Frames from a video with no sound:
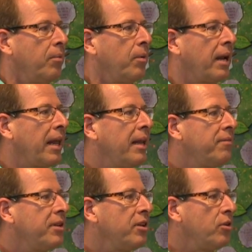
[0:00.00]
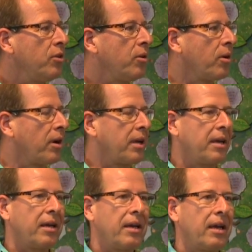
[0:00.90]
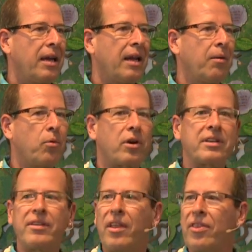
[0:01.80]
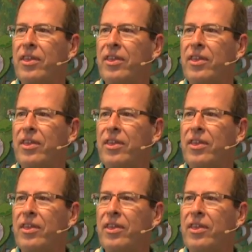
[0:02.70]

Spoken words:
When I lived in New York and I worked in the